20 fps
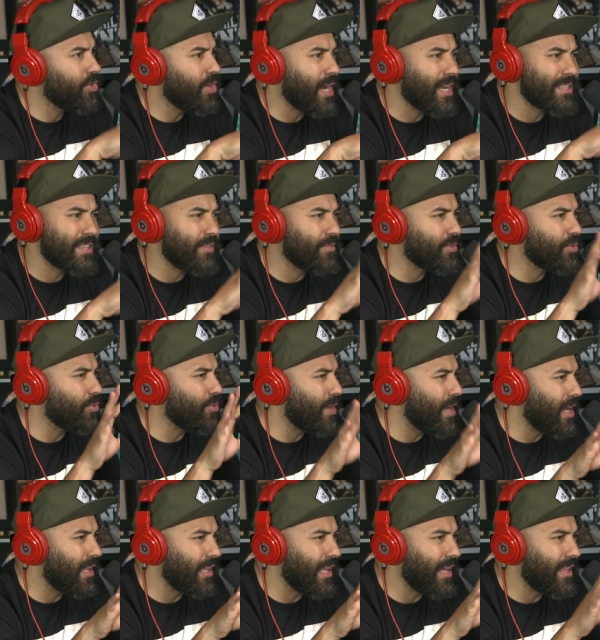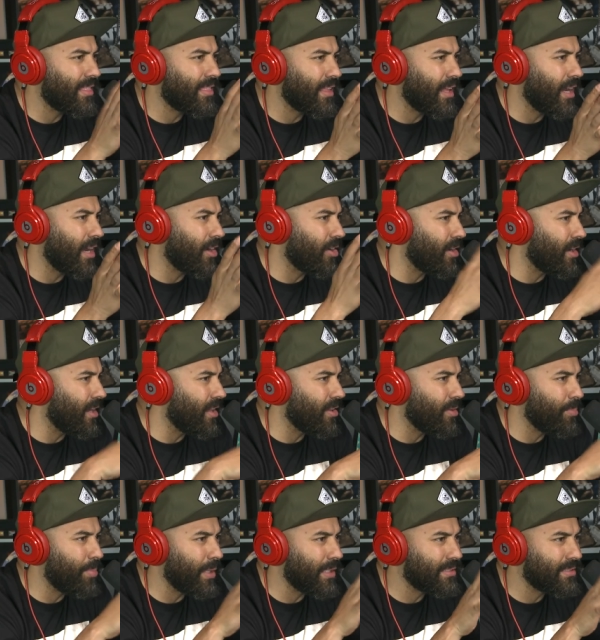you guys ever do the la thing or any of
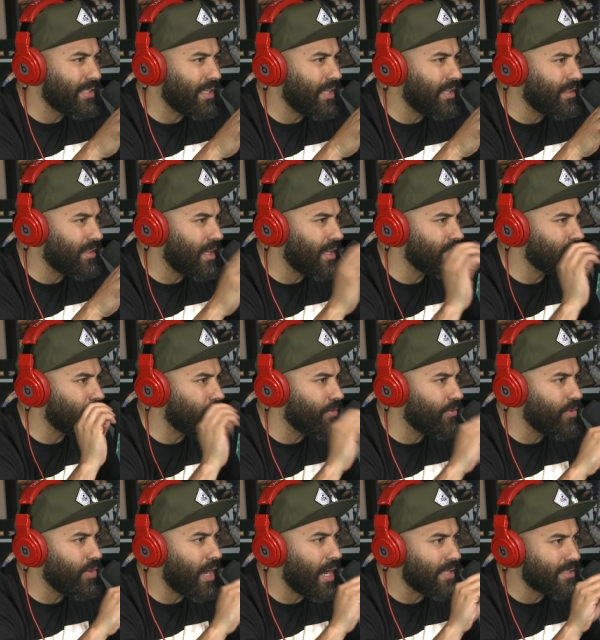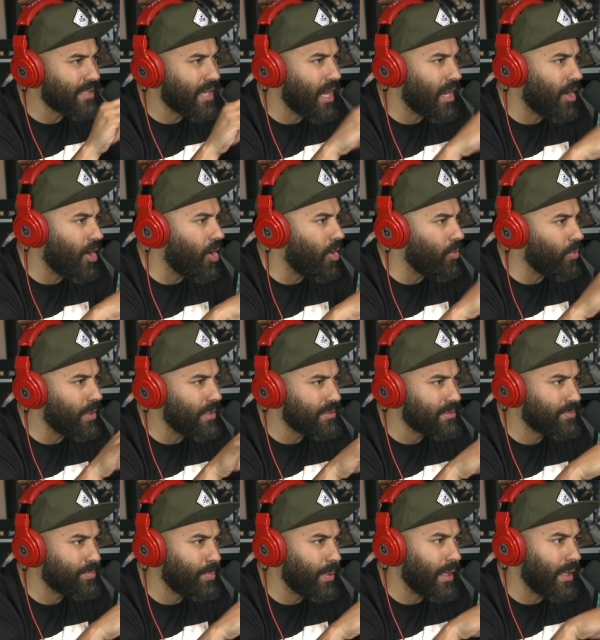the big city things or have you guys kind of always
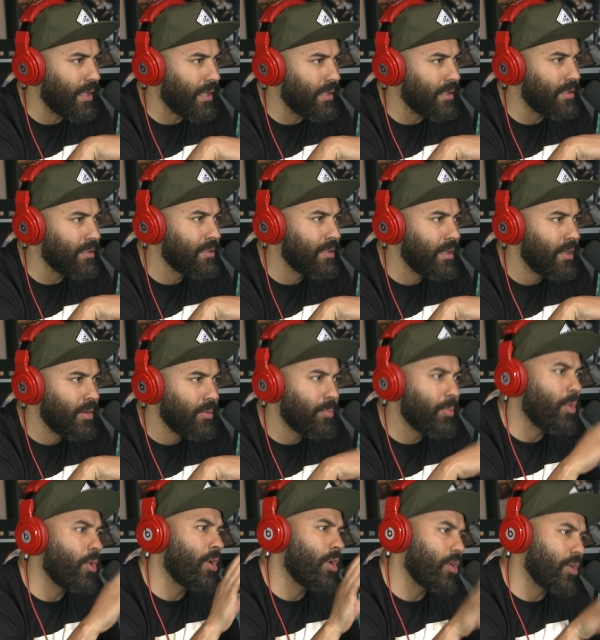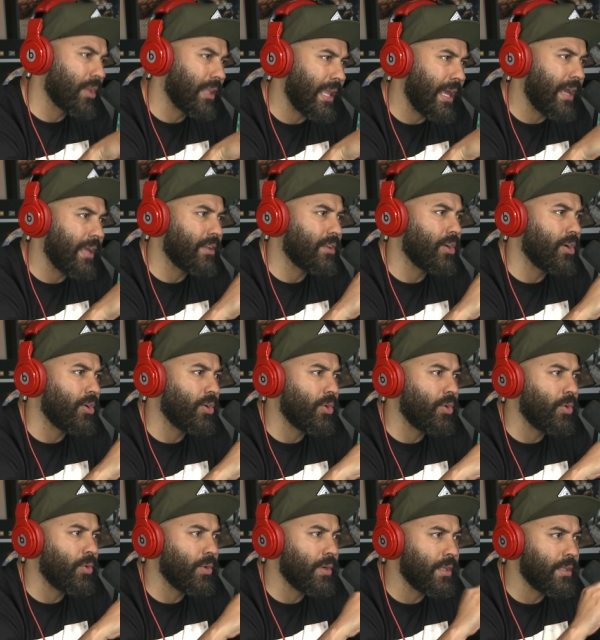been more
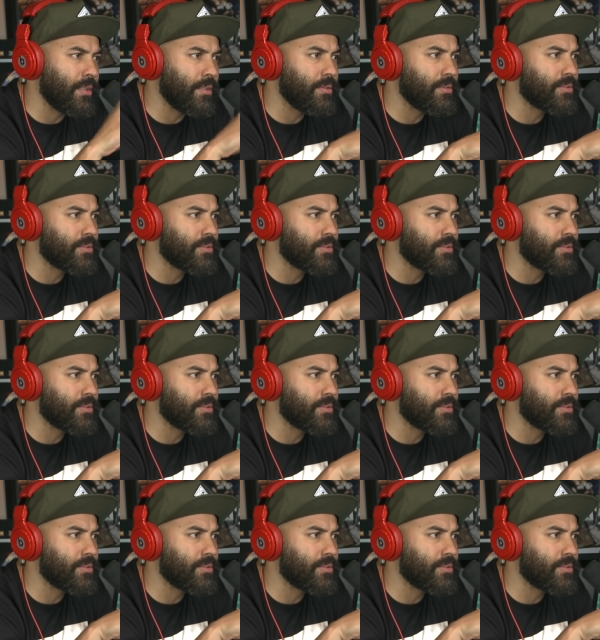Orlando and